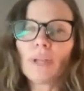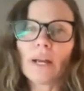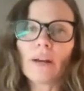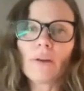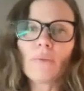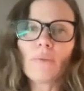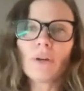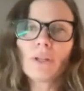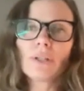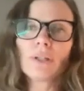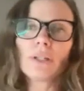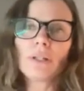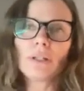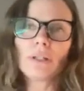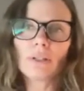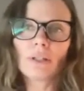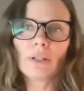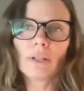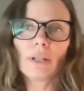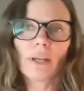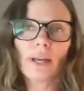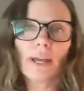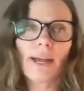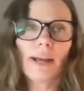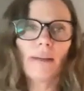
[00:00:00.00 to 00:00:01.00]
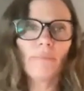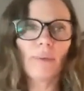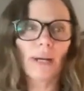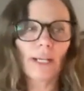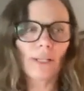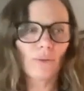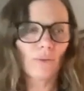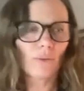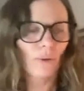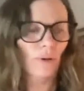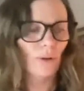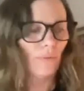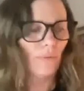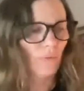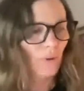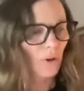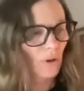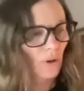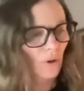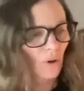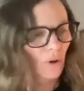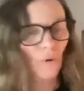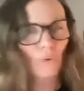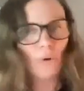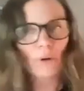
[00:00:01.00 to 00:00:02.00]
got to do that. It wasn't until I had my
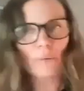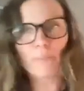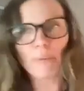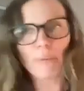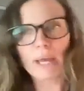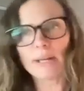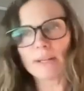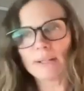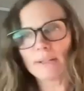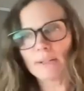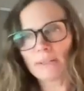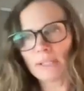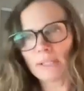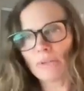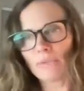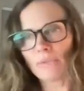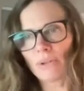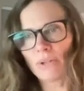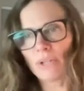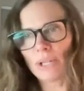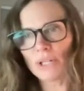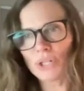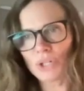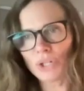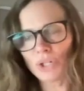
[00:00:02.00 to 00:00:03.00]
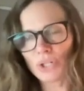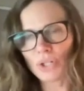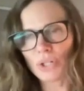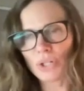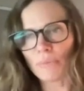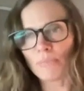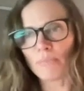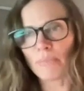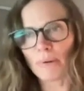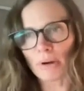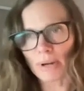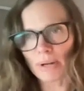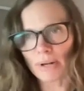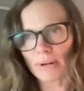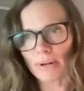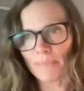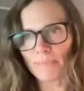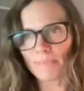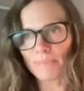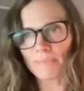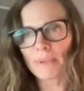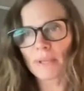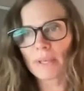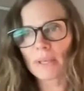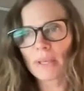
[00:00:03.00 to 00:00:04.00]
sort of codependency relationship
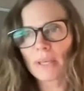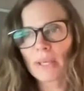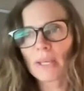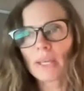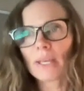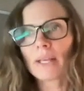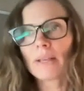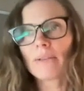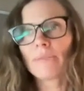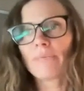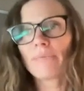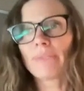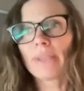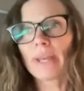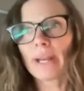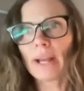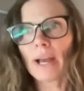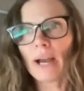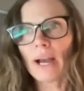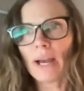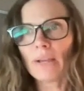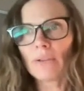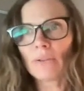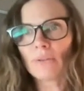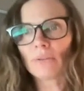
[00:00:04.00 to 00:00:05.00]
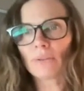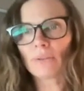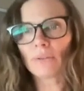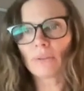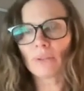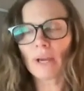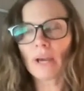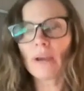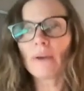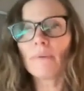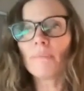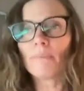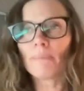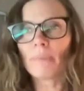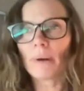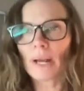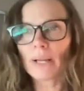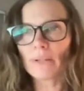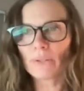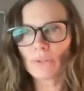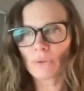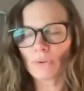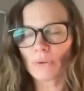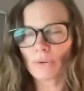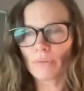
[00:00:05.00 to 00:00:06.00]
bottom that I
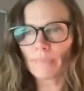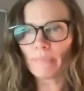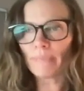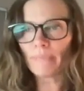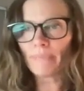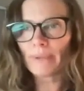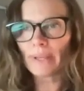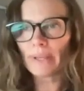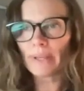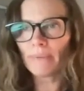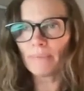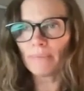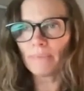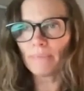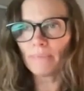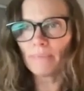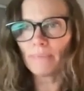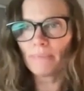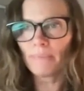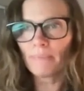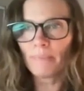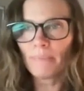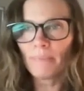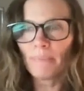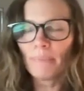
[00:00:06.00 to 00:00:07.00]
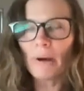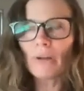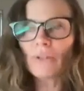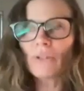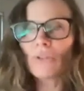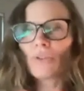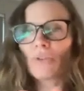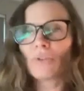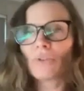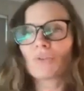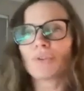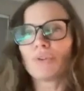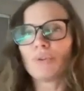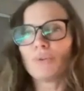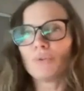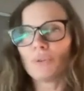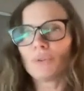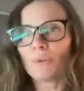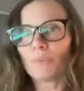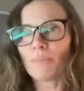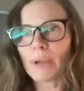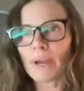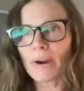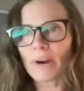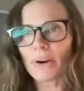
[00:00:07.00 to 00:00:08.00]
sort of bust
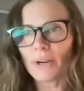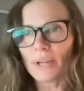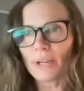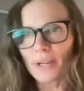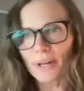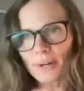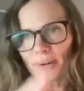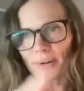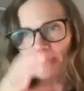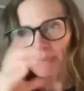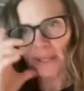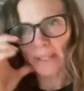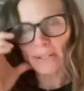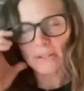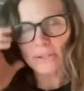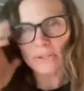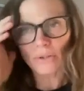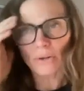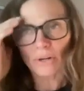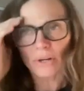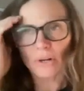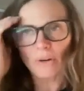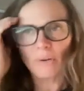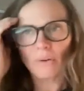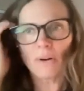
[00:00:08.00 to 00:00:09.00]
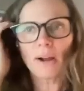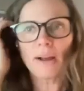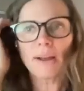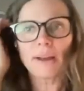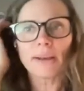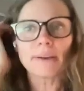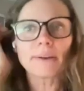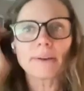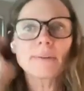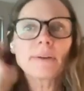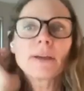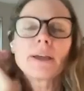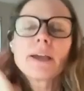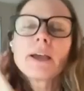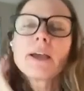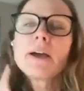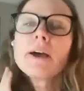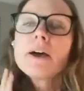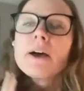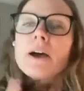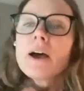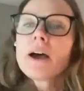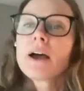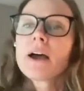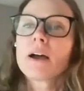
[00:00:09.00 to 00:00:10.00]
through the barrier and started crying.
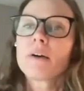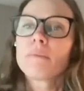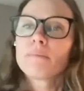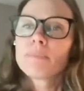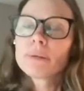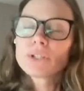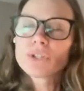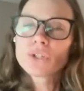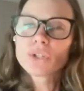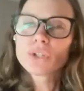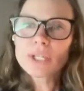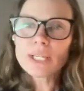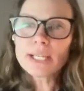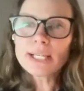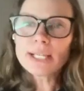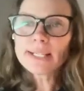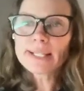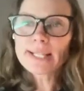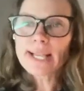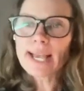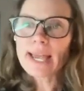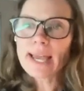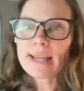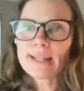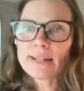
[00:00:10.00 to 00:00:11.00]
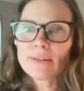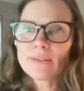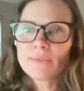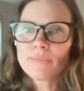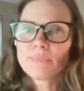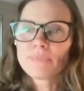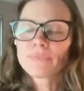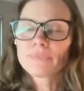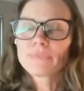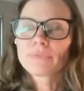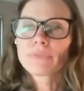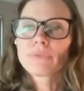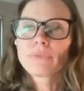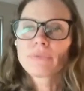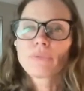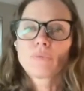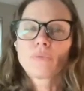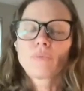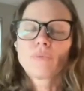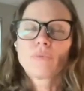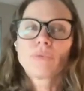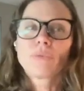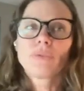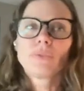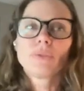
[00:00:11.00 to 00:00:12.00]
But she said
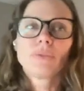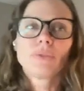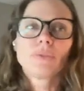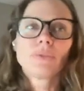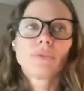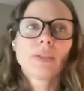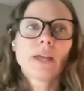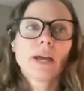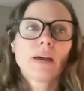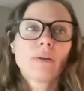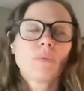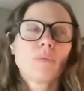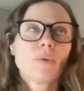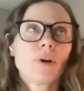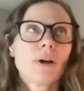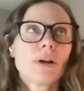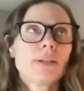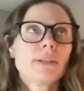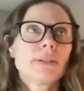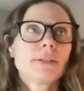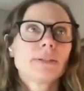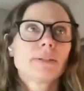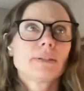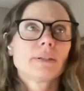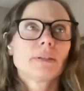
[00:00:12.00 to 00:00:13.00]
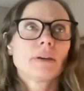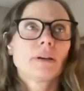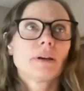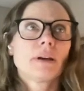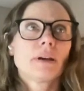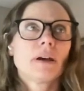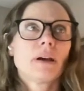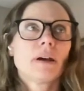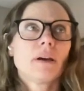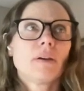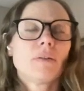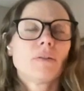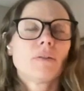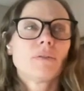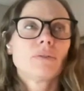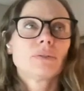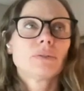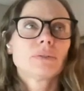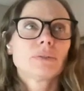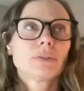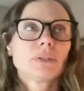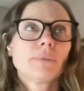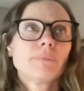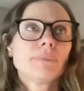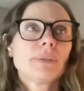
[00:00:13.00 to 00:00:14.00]
that was
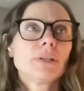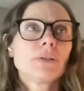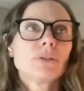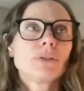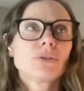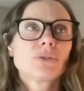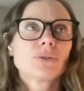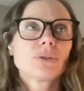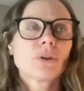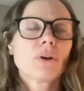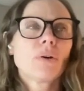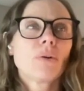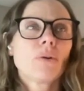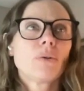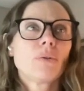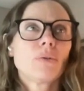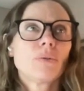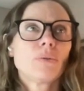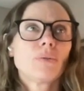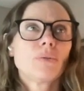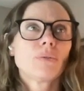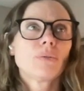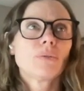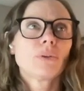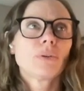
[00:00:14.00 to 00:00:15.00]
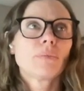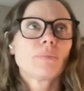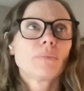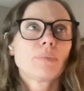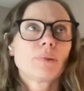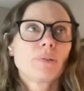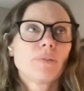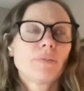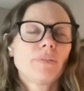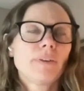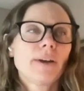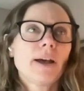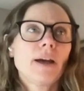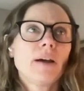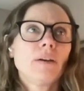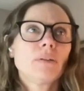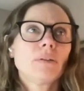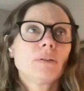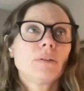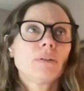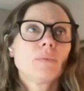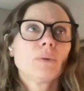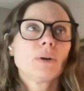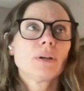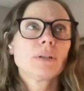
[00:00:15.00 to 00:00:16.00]
something so
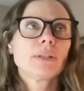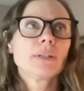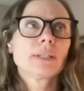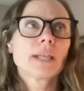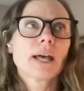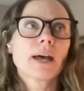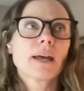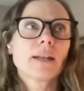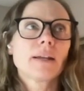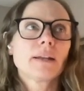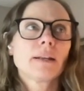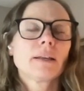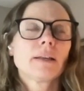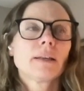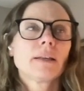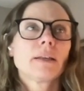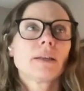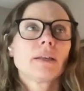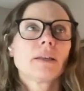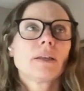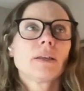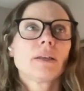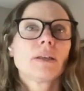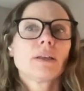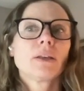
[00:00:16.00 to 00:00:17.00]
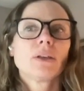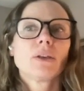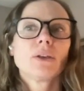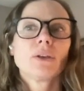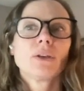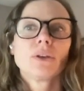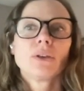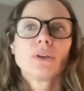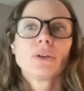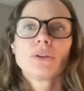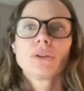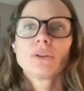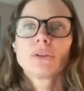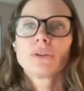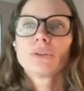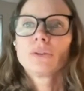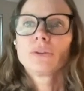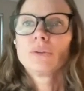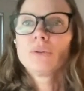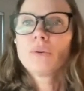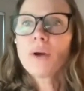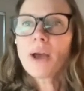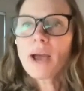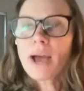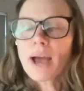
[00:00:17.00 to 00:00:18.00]
profound, was that
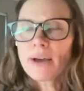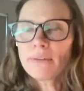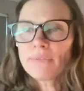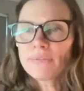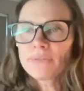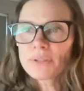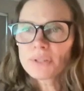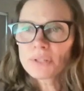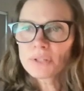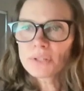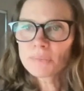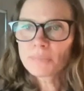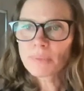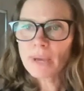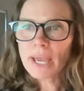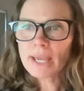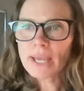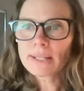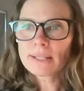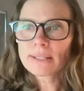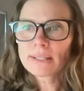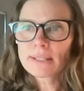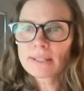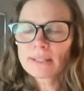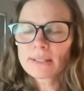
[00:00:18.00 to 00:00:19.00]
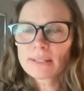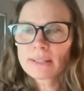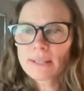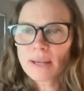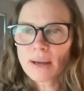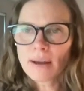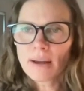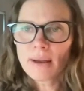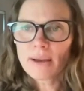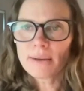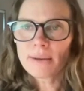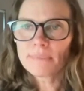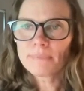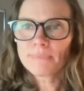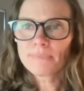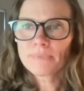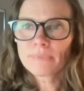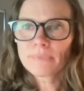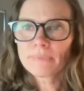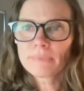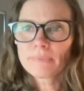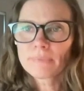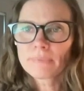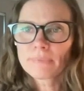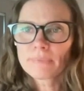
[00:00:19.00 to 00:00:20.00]
you have to spend
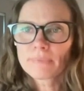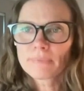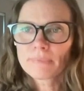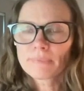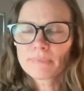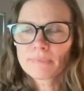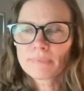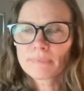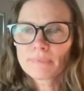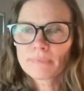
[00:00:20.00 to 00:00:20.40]
time